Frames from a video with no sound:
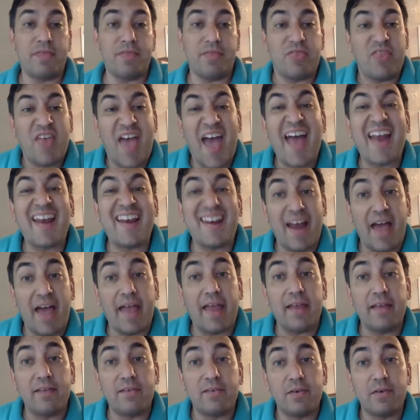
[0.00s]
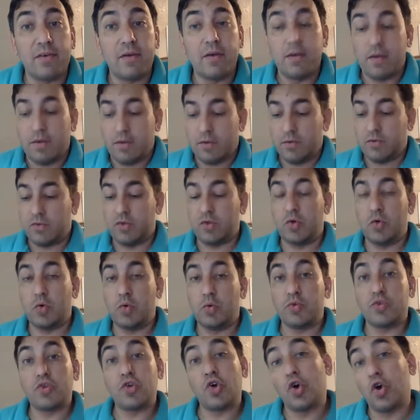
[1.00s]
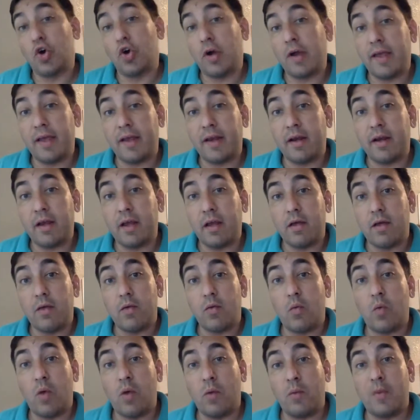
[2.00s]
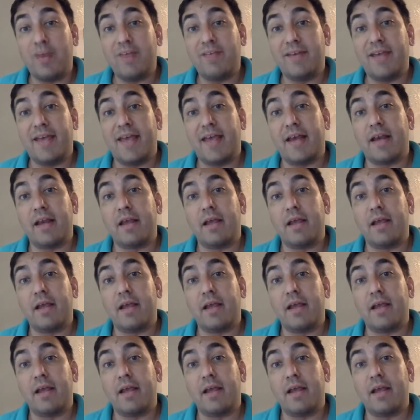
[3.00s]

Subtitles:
that night to turn in what we did.